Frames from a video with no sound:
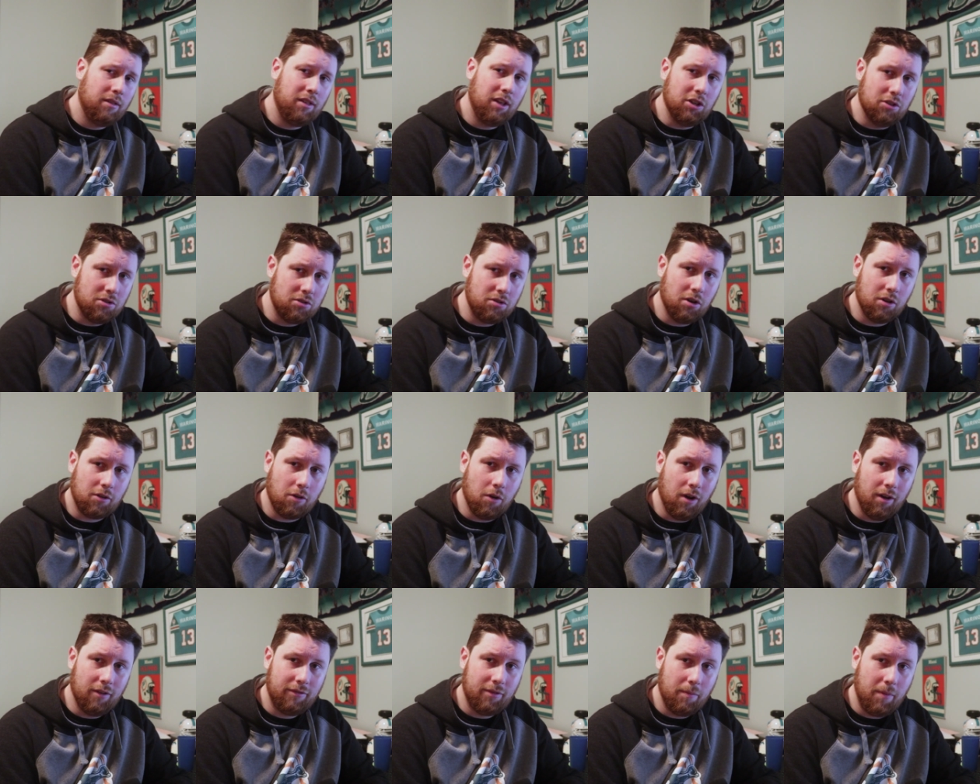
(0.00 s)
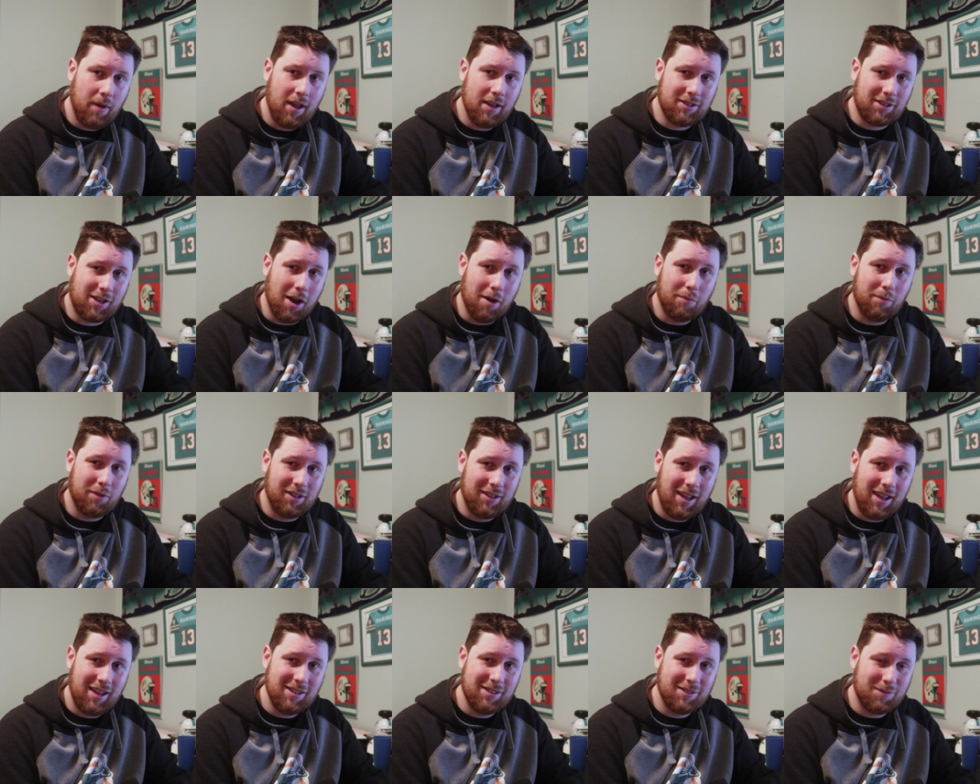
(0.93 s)
things took off the past couple
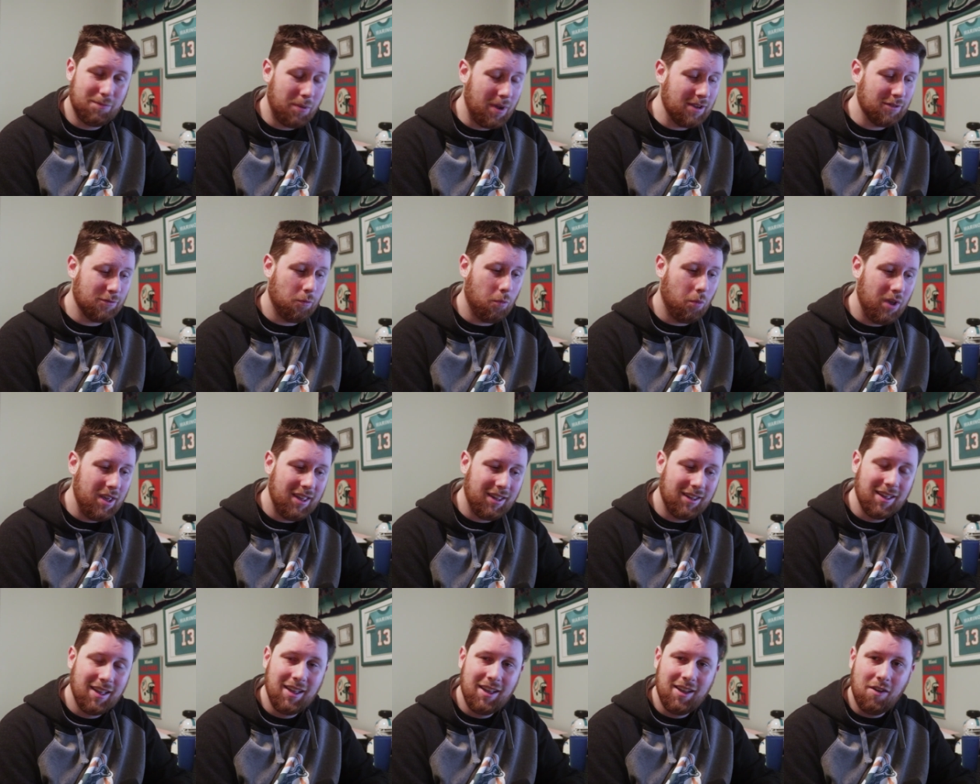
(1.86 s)
days, past week.